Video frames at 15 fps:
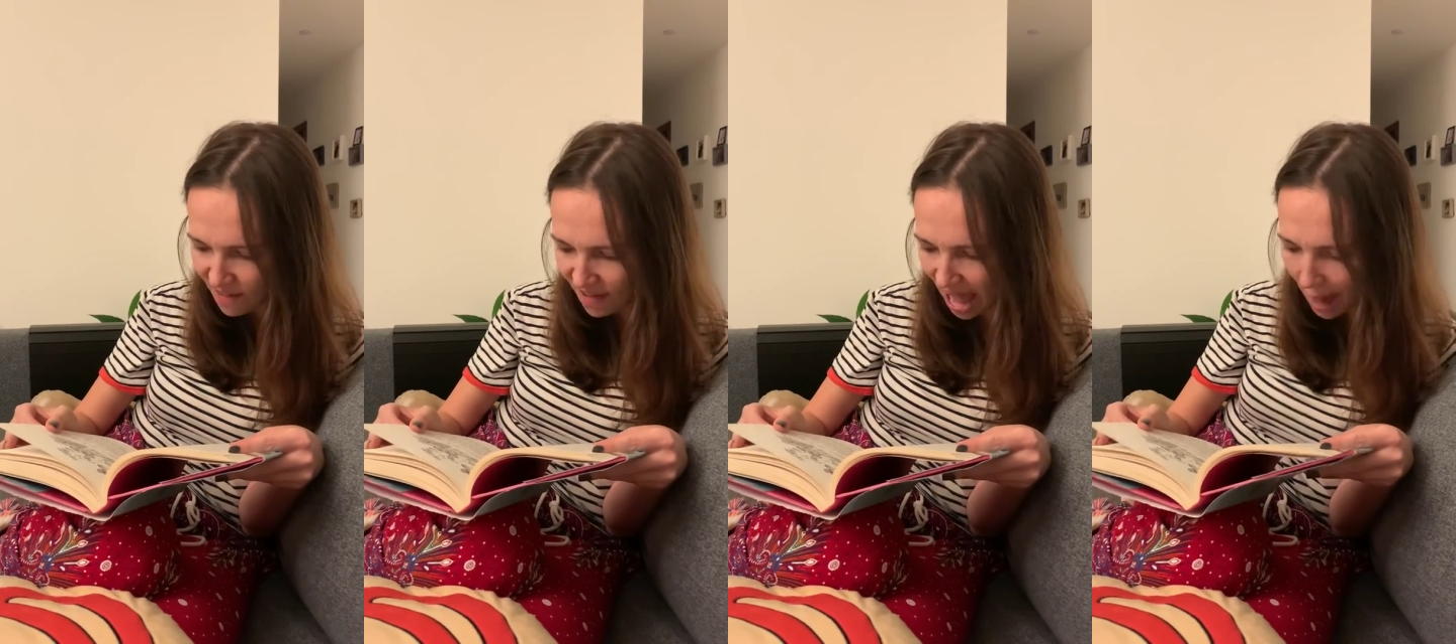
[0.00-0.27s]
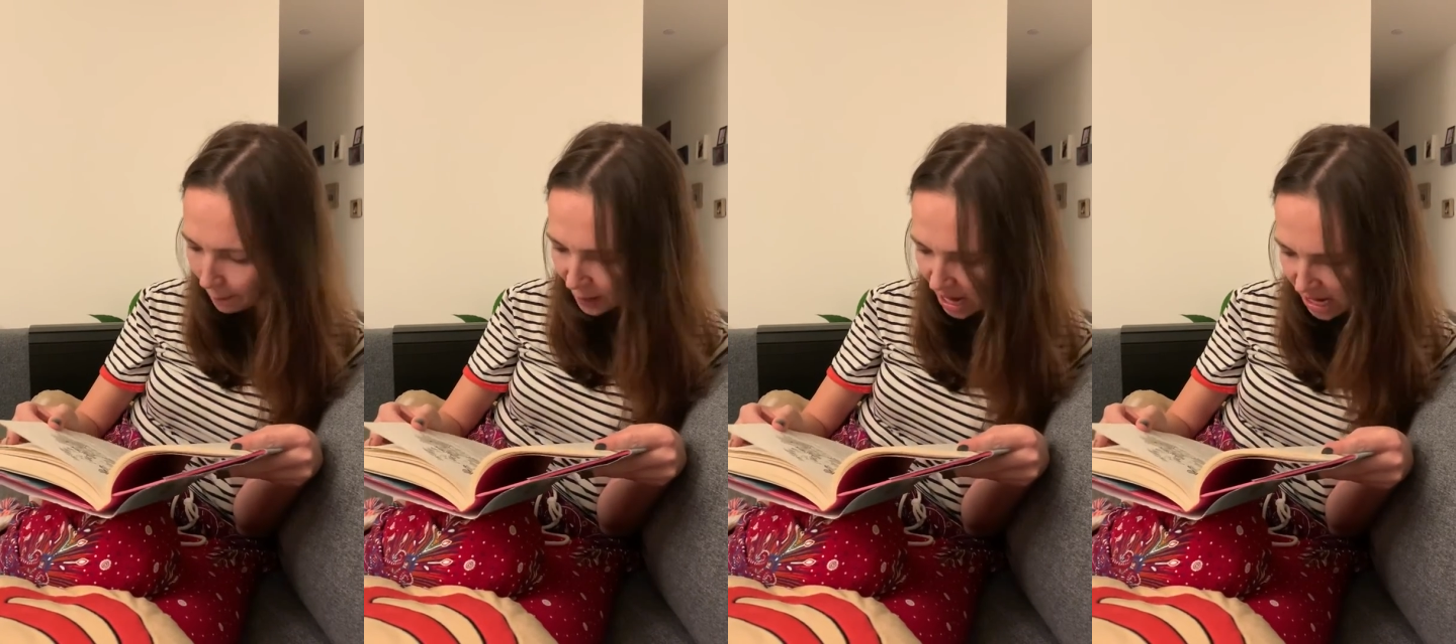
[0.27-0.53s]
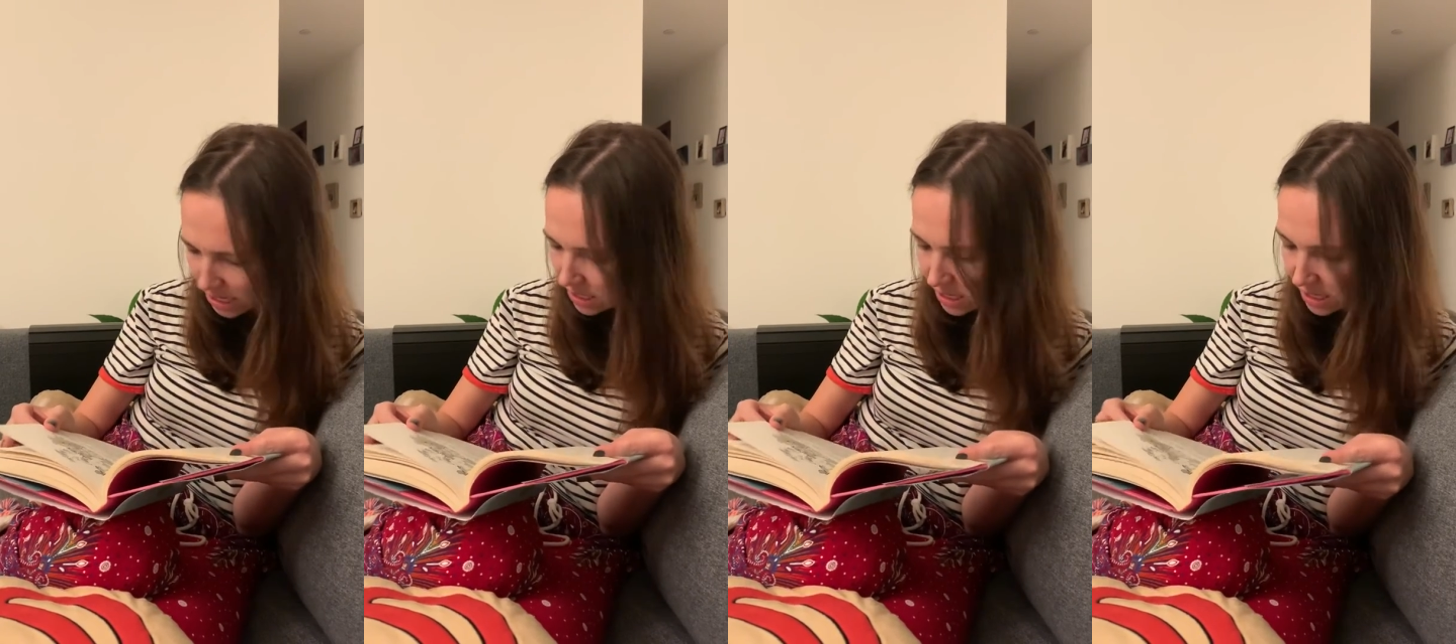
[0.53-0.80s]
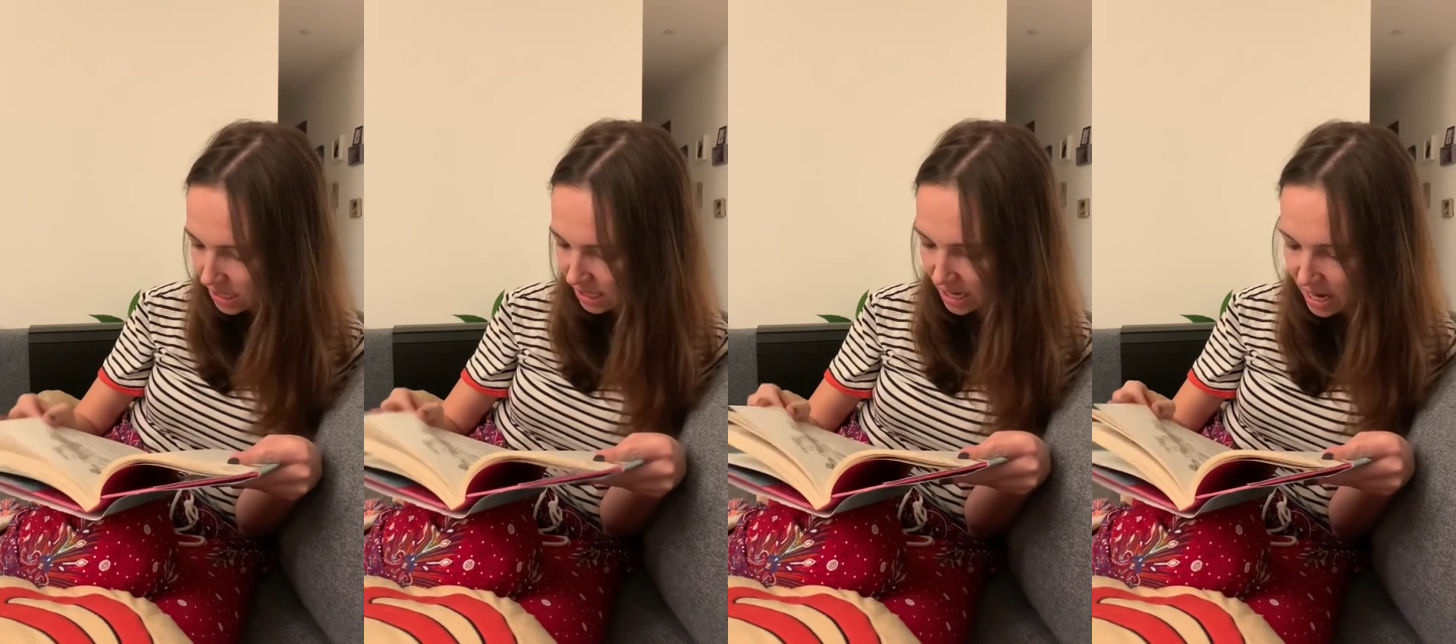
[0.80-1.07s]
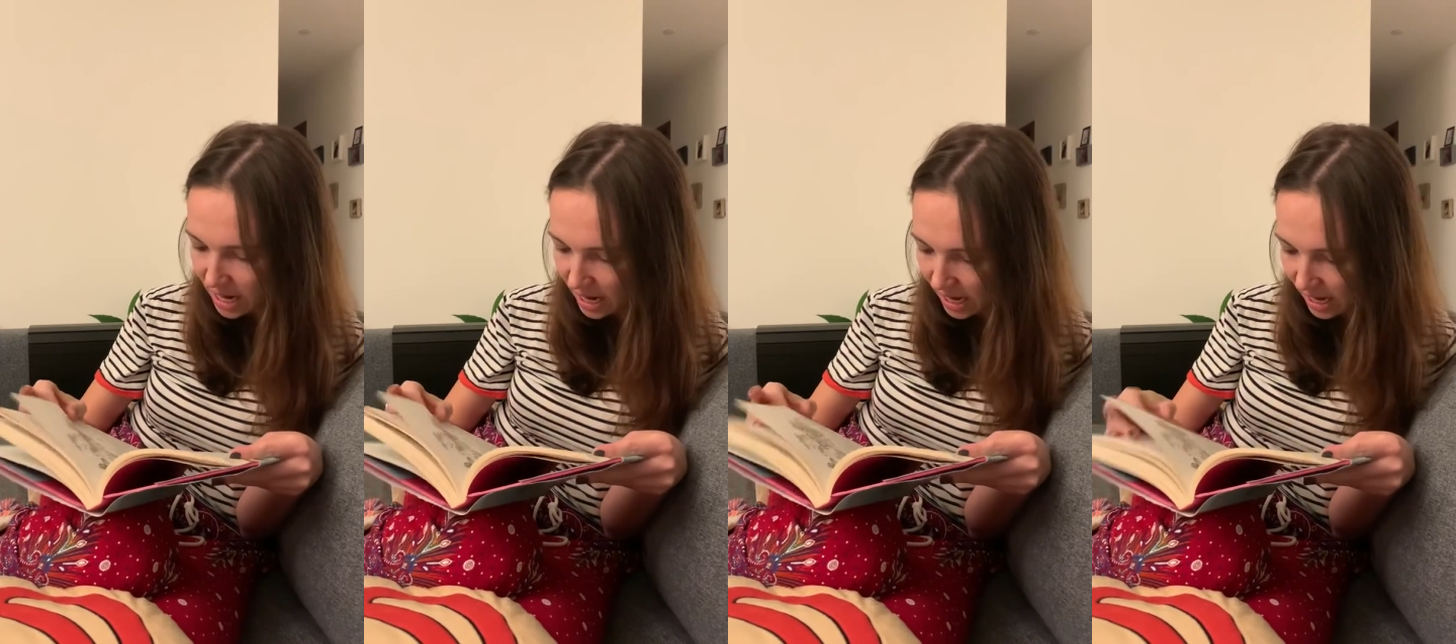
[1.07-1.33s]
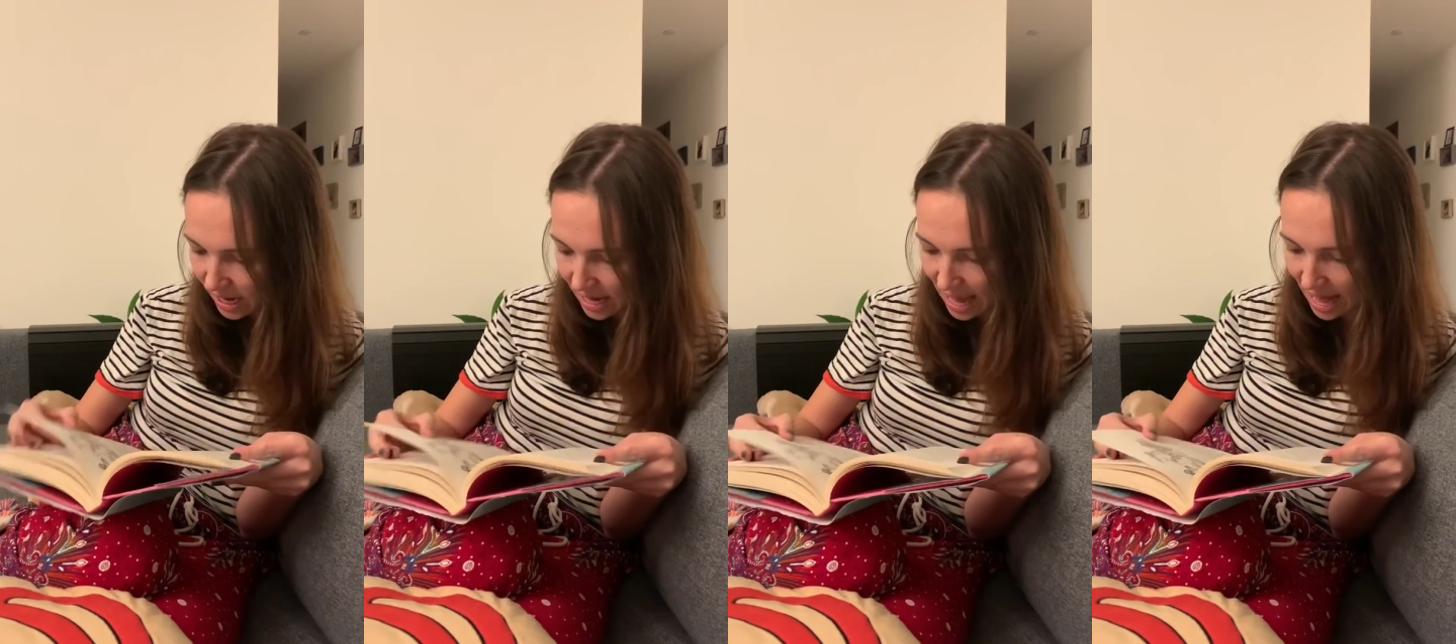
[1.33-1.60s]
happened?"
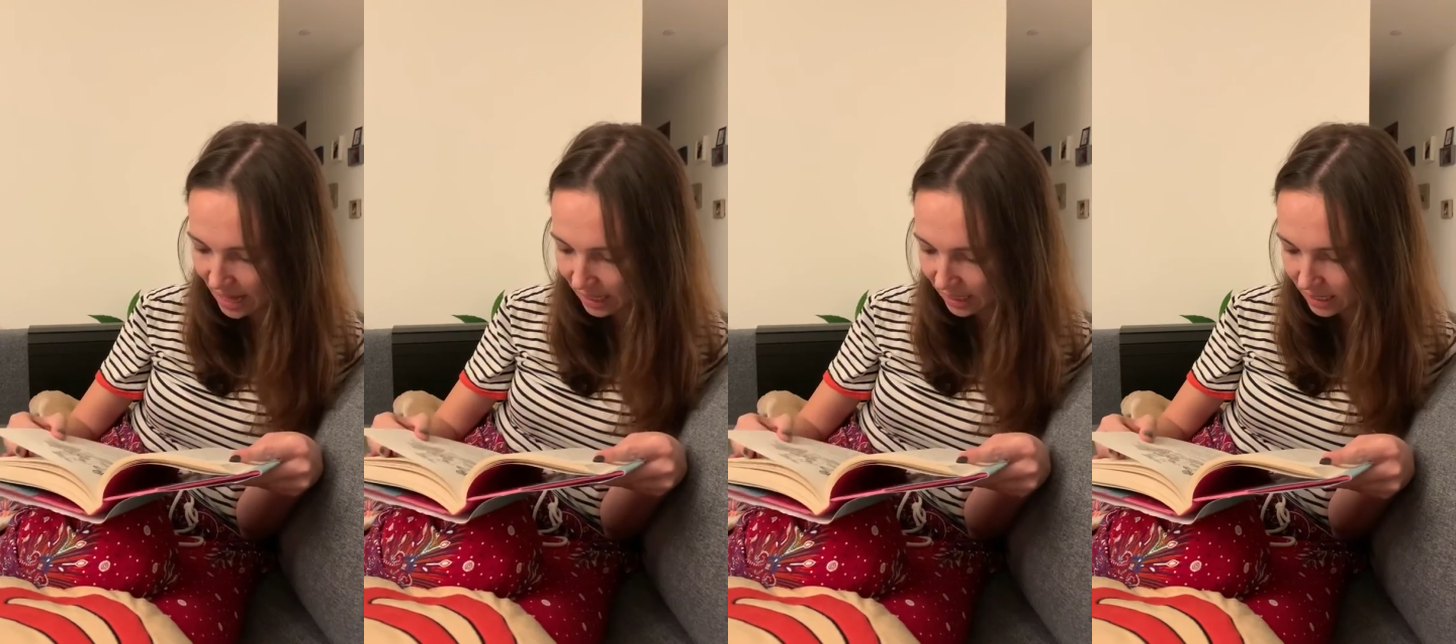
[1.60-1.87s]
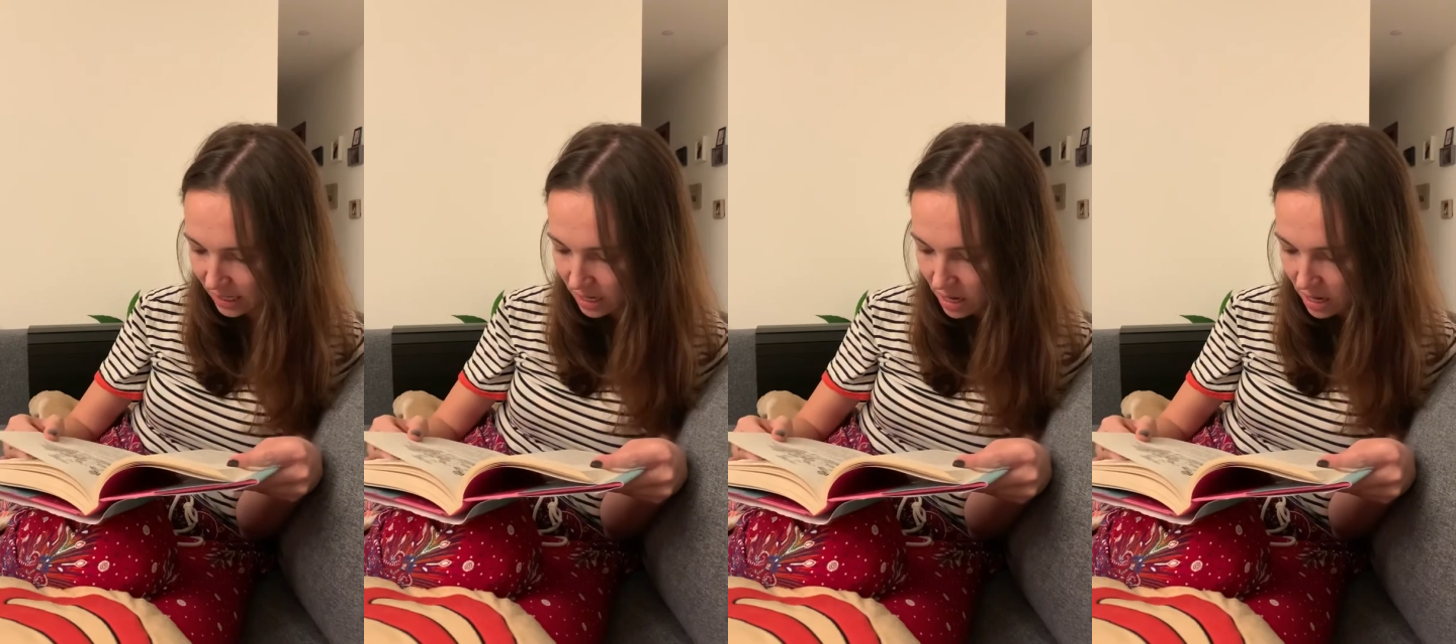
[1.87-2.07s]
he yelled.